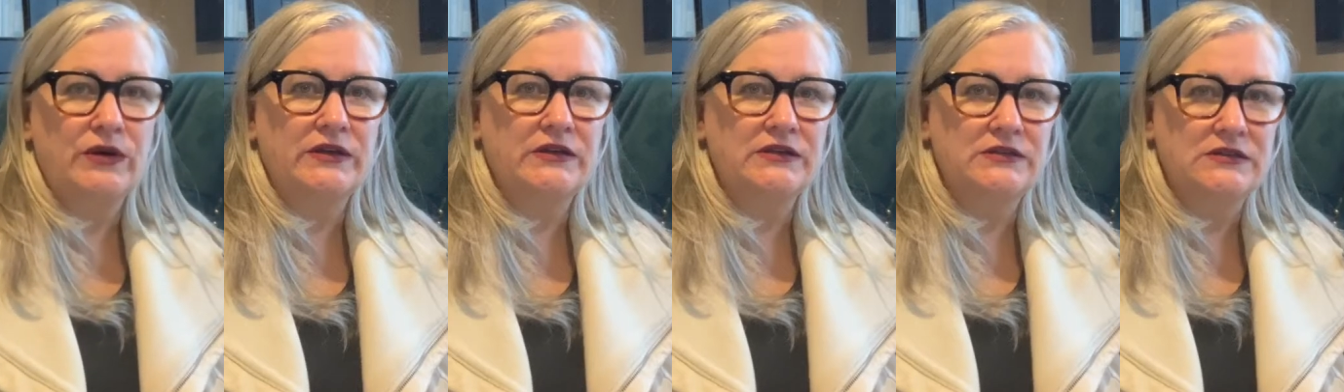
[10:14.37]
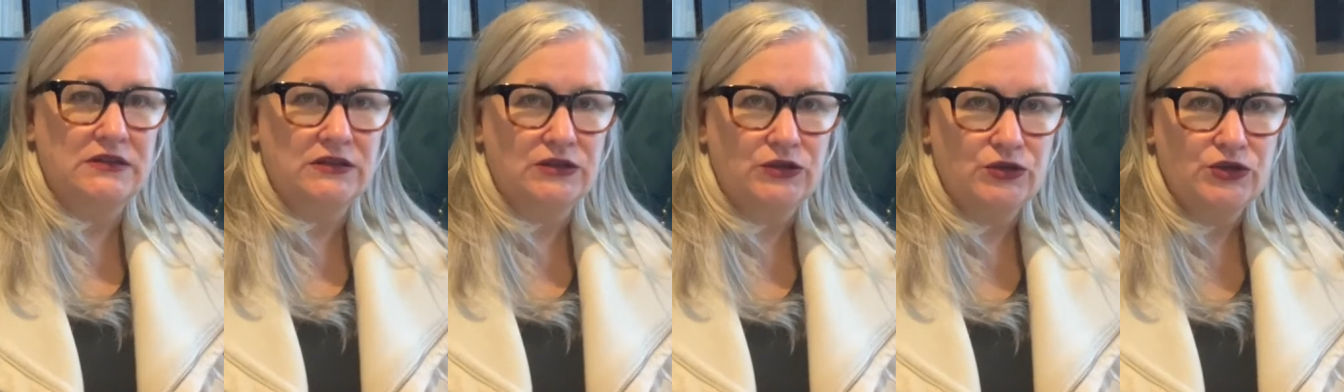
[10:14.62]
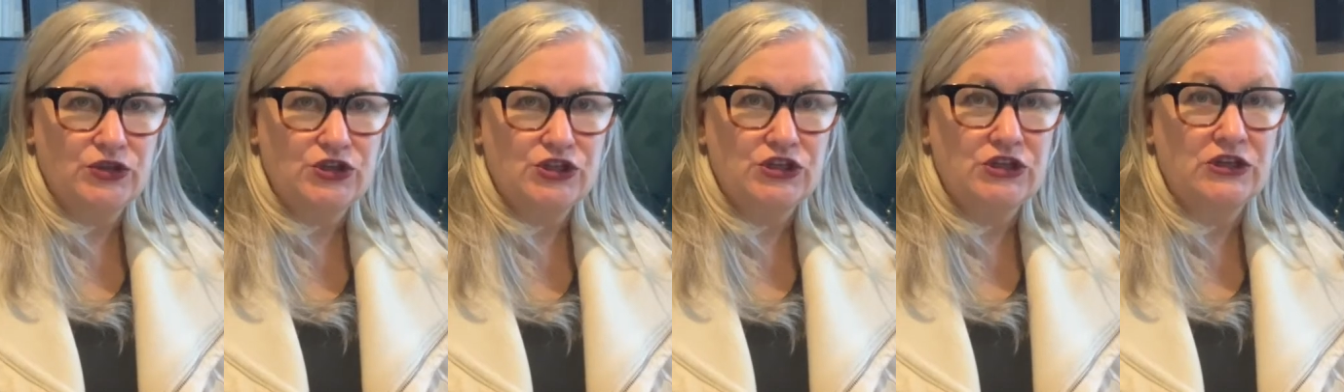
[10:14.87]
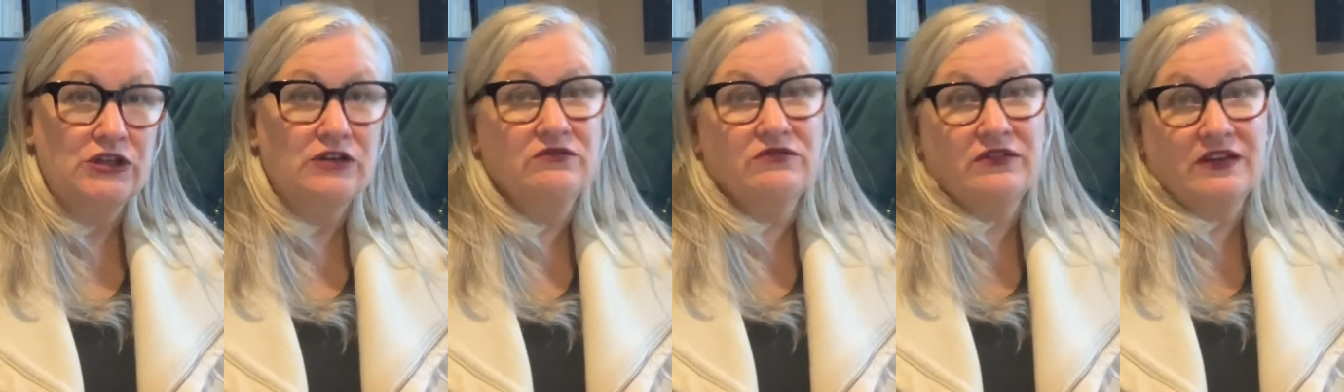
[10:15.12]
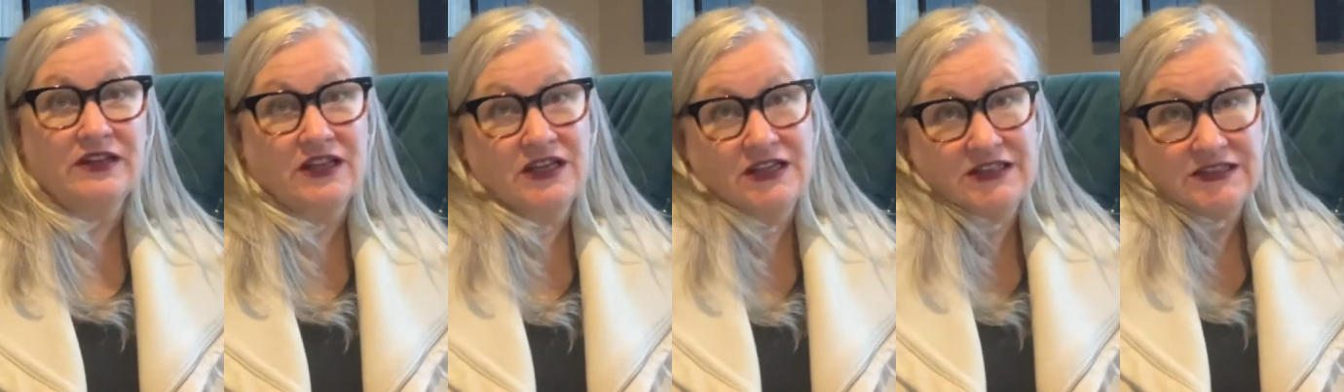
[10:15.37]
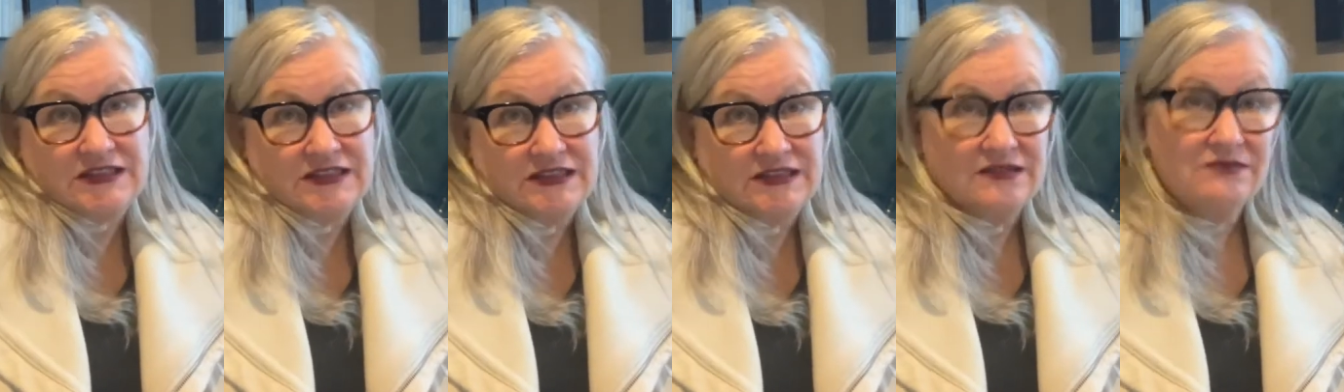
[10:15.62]
a solution and
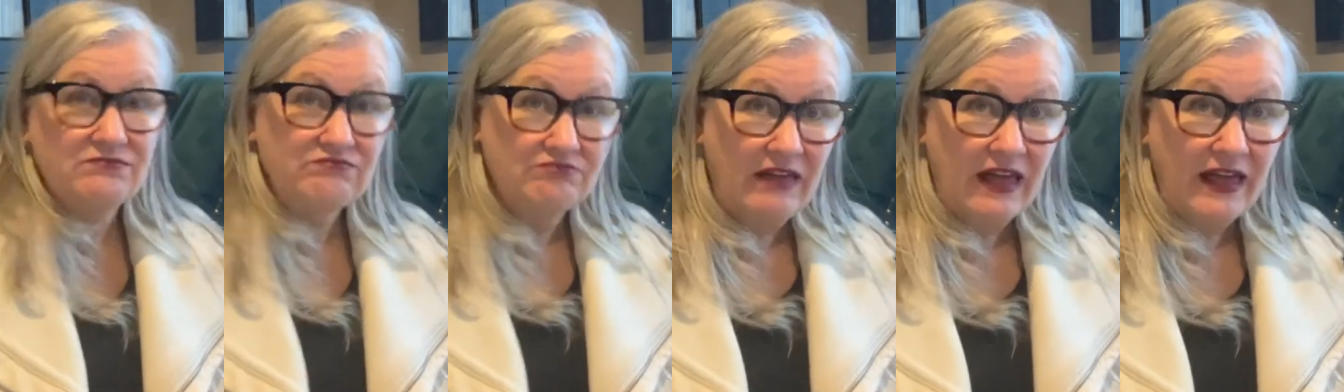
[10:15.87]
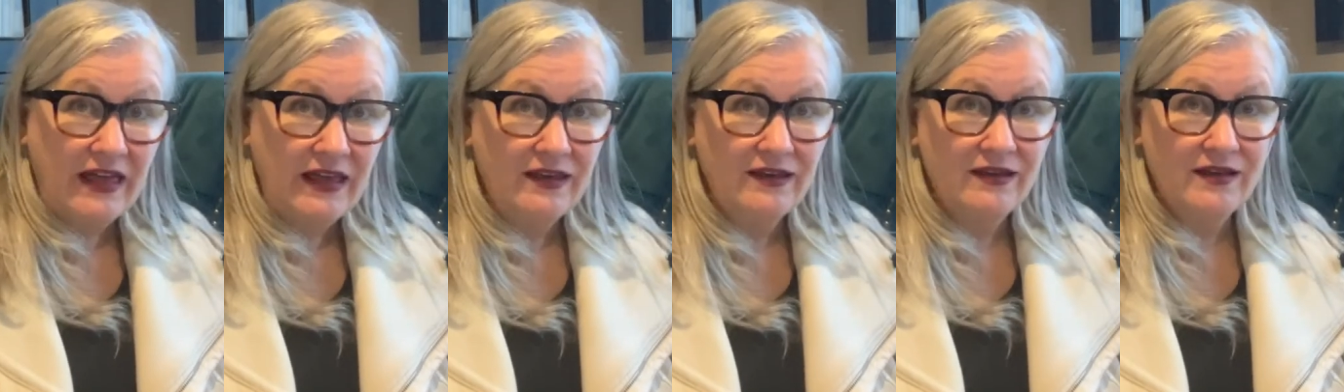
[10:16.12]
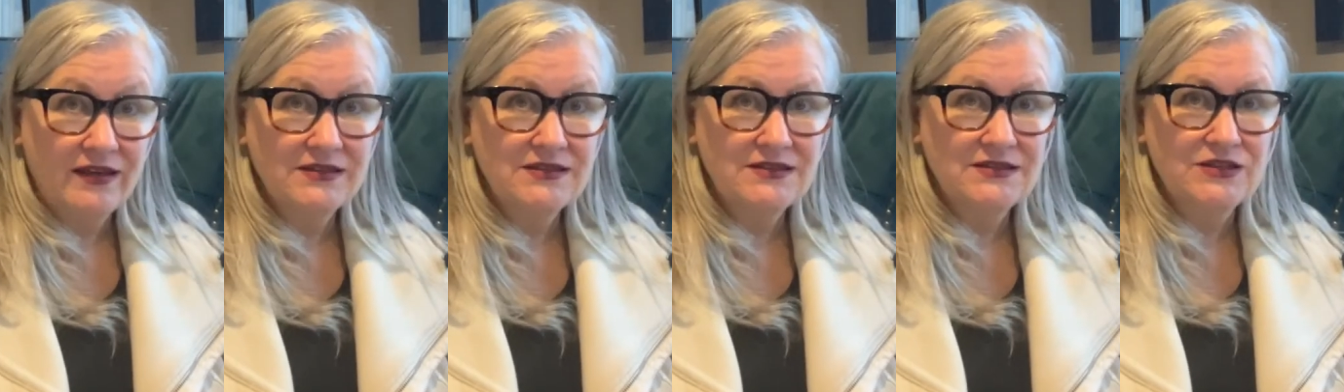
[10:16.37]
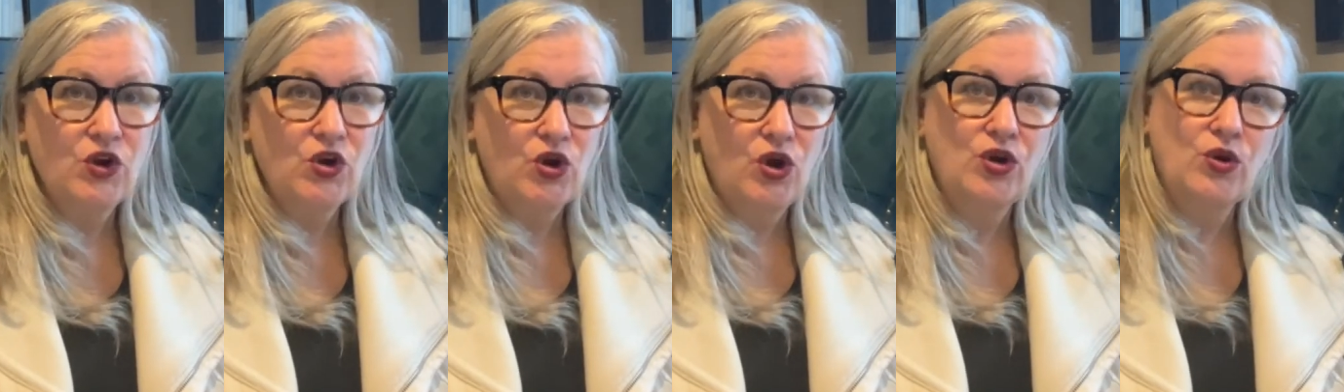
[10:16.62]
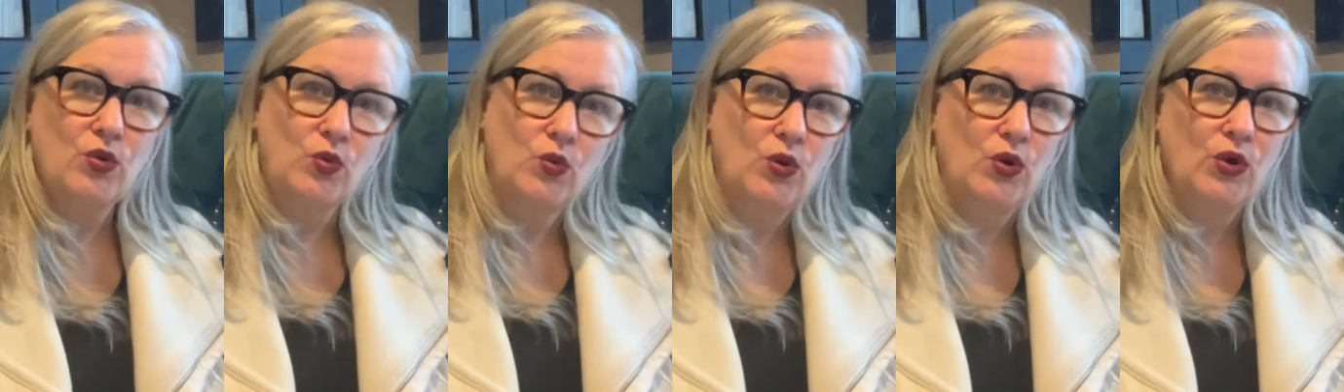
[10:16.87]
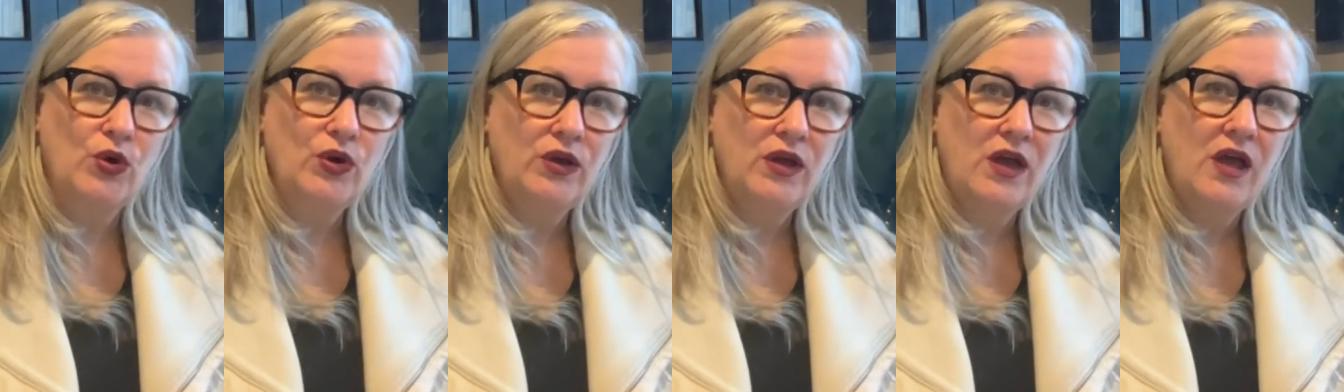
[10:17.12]
realise, hey, it's not going to
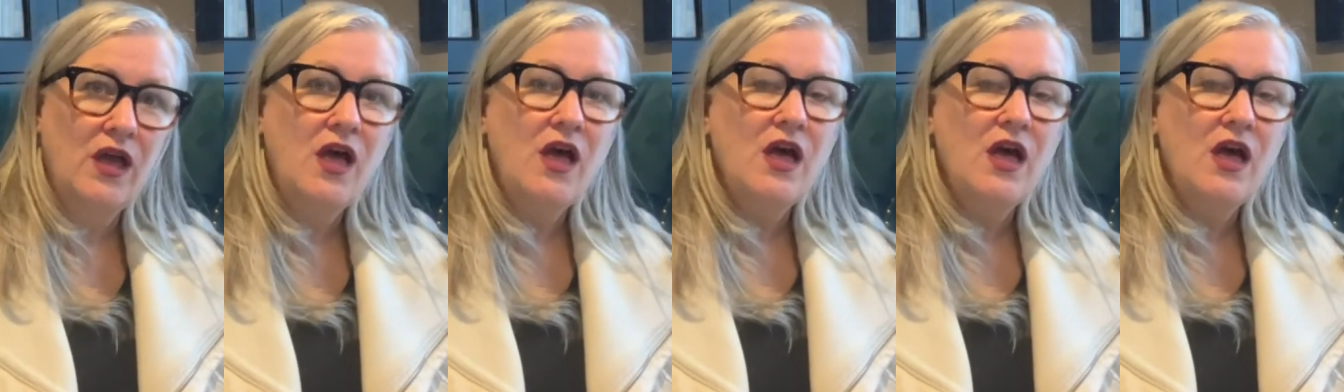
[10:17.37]
work,